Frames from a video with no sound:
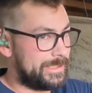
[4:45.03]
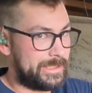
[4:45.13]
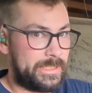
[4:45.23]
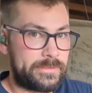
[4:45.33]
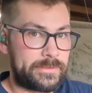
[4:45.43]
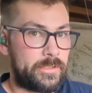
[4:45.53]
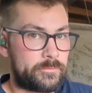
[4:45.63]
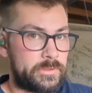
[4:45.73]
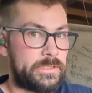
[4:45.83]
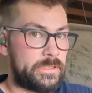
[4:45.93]
It hangs down
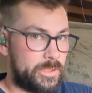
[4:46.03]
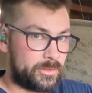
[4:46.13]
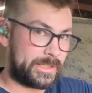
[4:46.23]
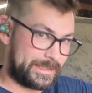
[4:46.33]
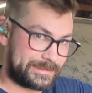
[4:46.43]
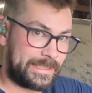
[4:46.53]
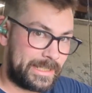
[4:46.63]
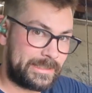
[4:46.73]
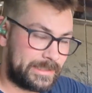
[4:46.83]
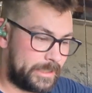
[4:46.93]
really low like a
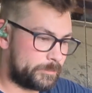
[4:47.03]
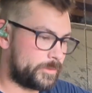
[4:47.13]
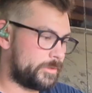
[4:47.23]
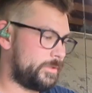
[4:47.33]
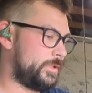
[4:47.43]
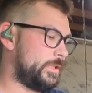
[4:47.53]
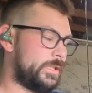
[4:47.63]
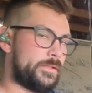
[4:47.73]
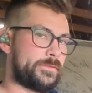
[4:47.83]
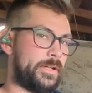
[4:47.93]
saggy diaper.
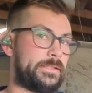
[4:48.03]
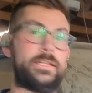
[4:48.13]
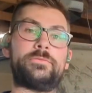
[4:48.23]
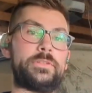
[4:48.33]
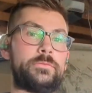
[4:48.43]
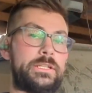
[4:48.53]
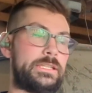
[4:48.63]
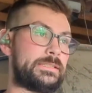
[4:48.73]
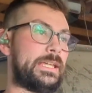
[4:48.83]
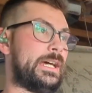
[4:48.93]
So I definitely want to
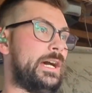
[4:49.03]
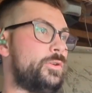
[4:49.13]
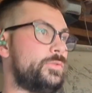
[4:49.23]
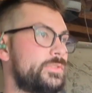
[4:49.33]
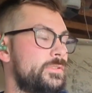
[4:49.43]
get that out.